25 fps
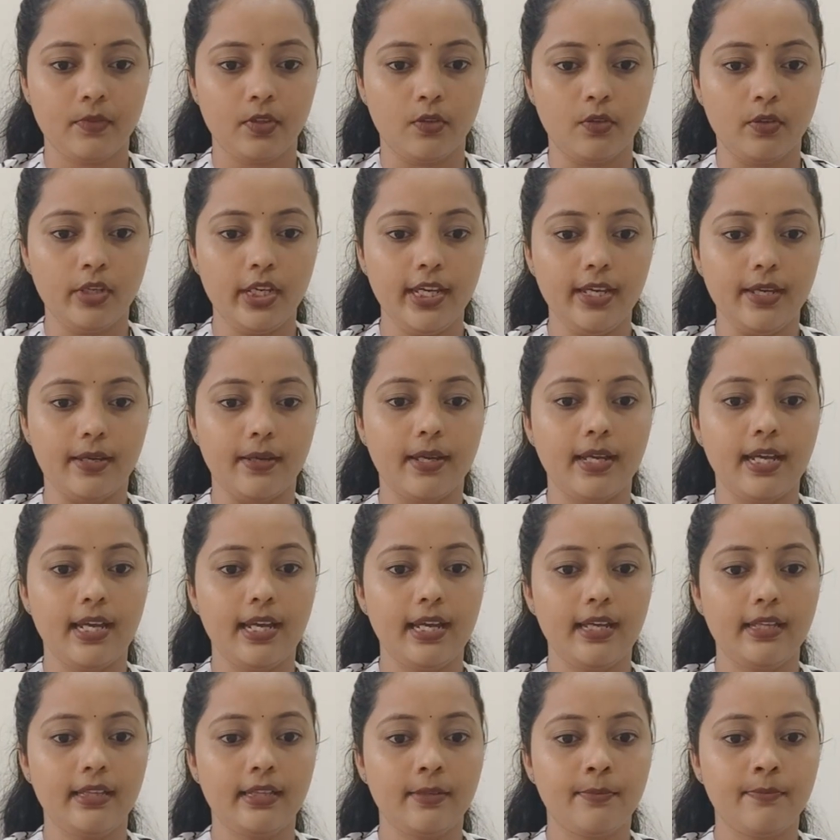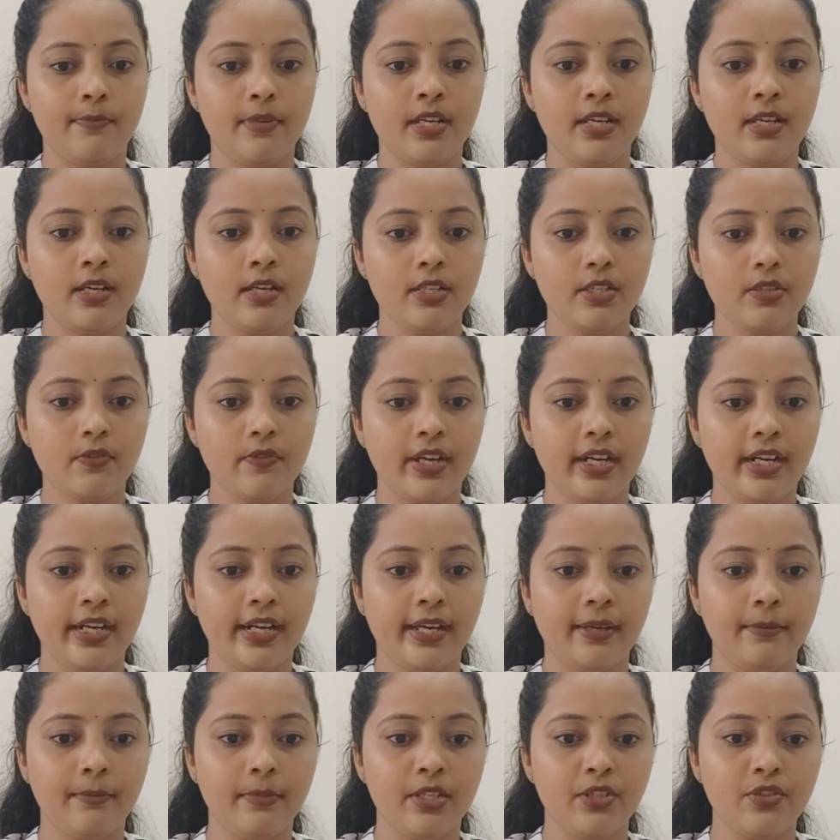Okay, the bigger square
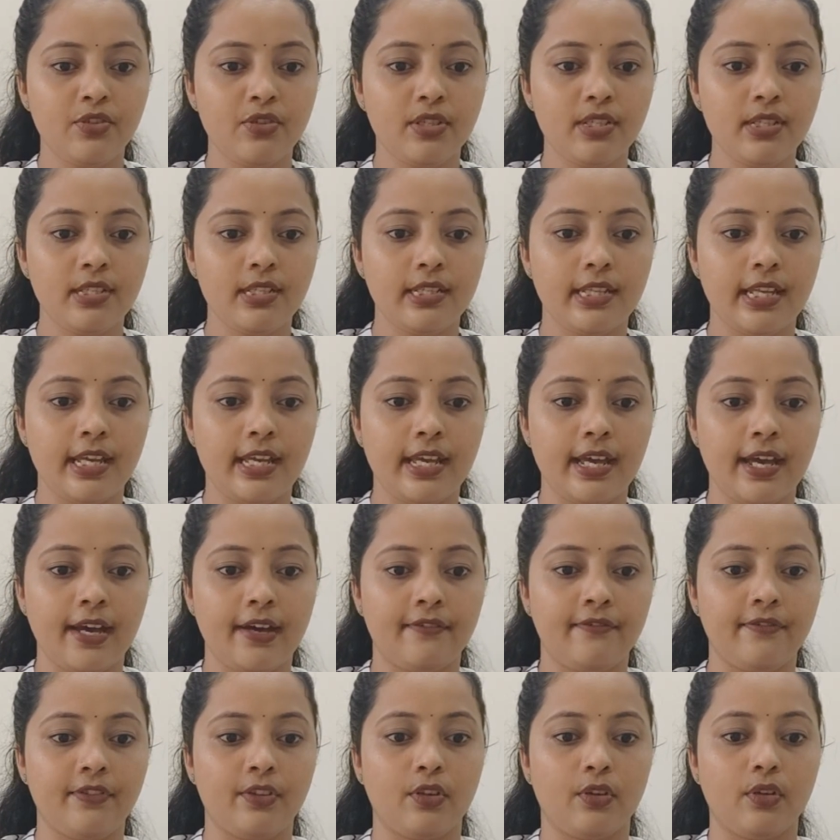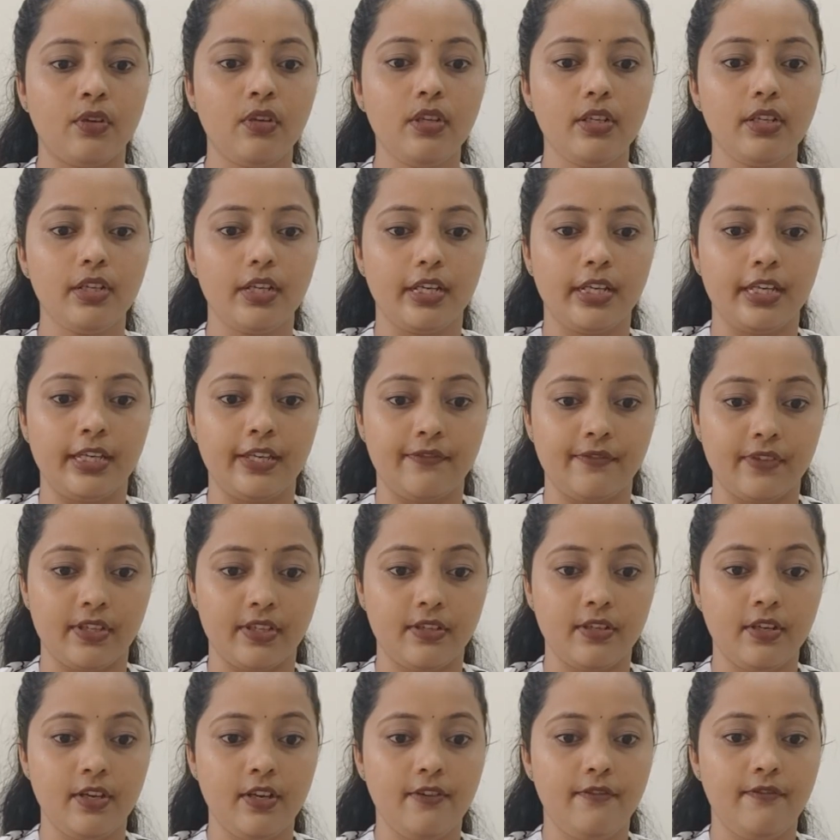dimensions they have not given.